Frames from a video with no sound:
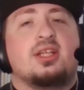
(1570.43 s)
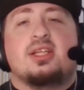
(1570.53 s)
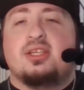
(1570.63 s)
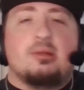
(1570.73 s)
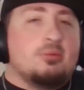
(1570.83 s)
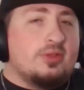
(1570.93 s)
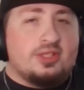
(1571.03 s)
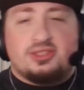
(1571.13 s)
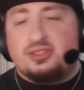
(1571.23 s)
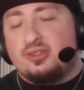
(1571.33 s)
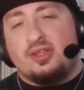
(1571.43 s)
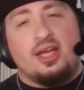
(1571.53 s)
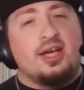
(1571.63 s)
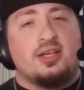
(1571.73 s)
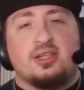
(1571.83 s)
double this or
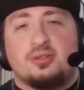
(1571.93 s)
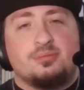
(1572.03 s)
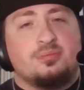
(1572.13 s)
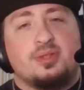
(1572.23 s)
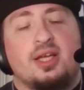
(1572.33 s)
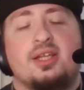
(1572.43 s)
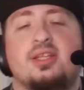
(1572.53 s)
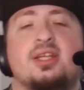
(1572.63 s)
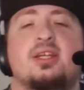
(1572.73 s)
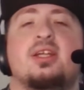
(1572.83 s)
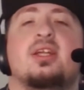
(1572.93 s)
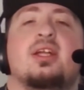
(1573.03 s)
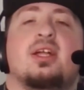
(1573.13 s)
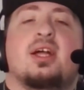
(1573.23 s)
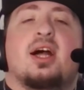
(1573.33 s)
that or anything,
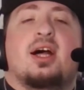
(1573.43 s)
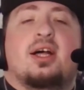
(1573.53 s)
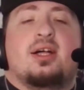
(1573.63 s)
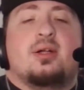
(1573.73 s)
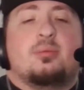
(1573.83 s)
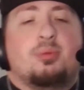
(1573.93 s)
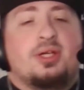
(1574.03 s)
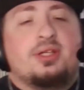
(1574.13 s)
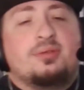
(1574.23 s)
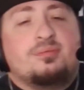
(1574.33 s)
but